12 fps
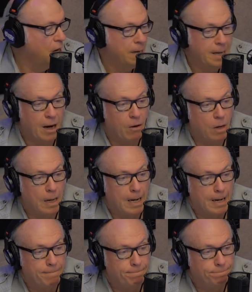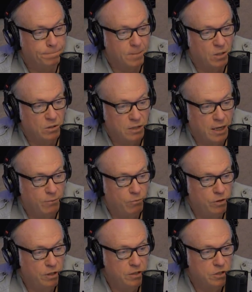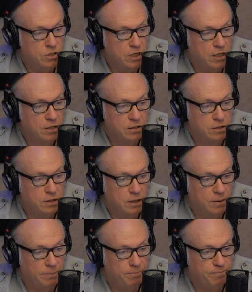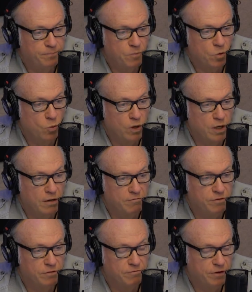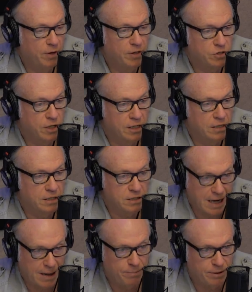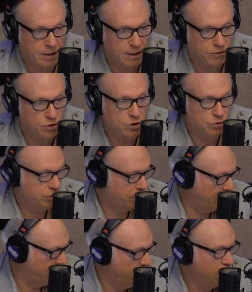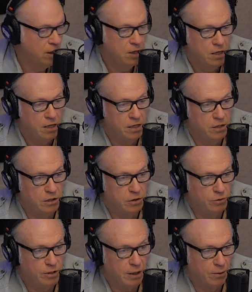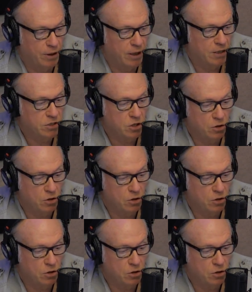Now, I need to say that we have very exciting things happening on the show today, including our guests.